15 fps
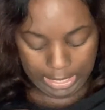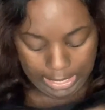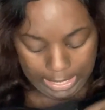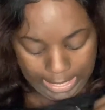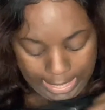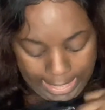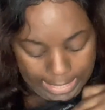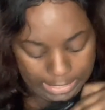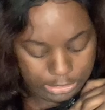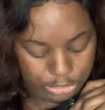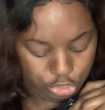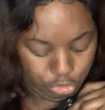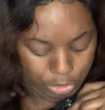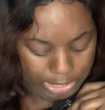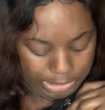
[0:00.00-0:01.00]
It has
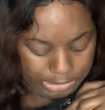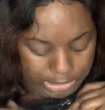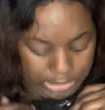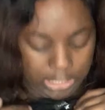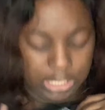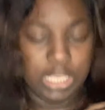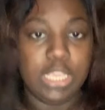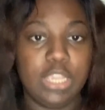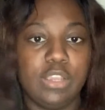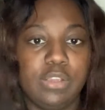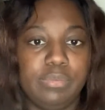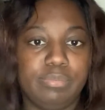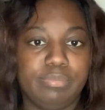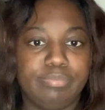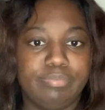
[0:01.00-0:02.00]
the
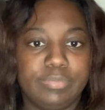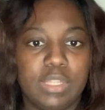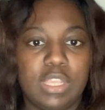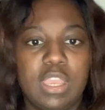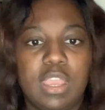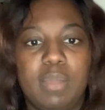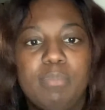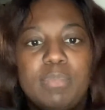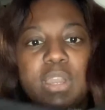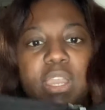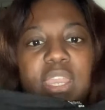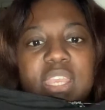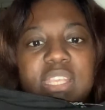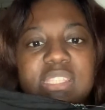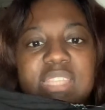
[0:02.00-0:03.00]
here,
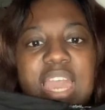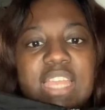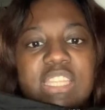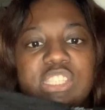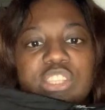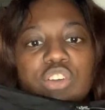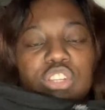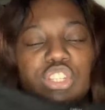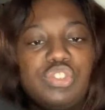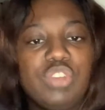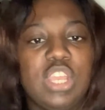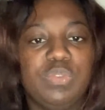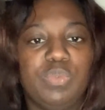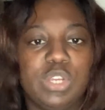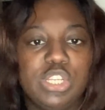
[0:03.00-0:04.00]
but it's not so
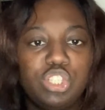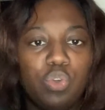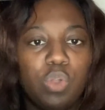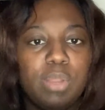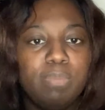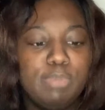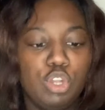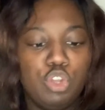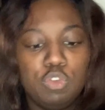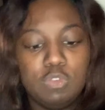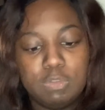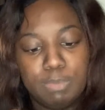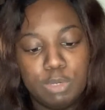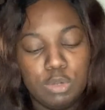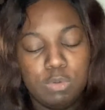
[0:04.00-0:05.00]
distressed where it's showing
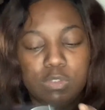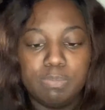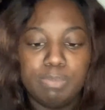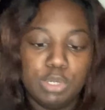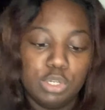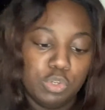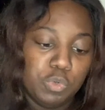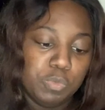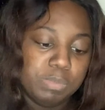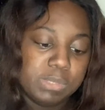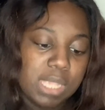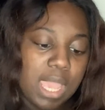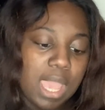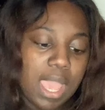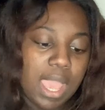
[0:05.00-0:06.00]
boobs, boobs, boobs.
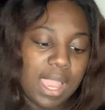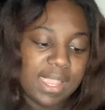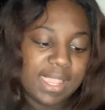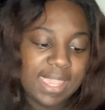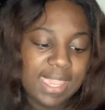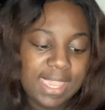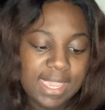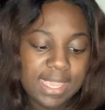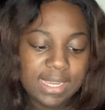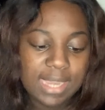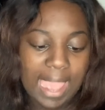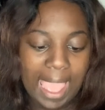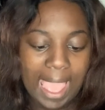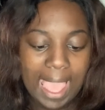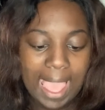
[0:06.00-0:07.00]
Again,
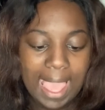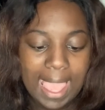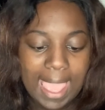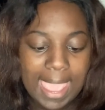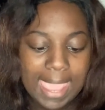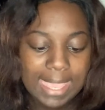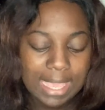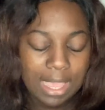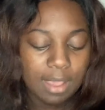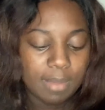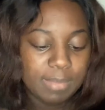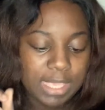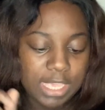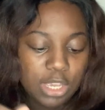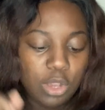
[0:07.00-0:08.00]
I
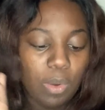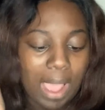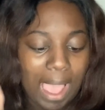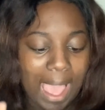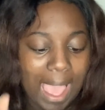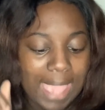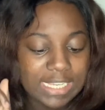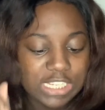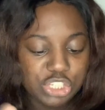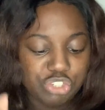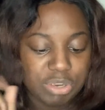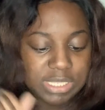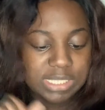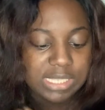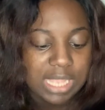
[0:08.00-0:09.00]
um, Eagle Eye
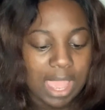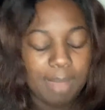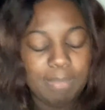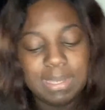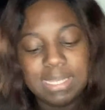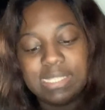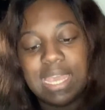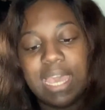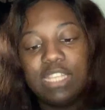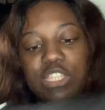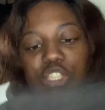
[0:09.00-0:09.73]
Distress Top in size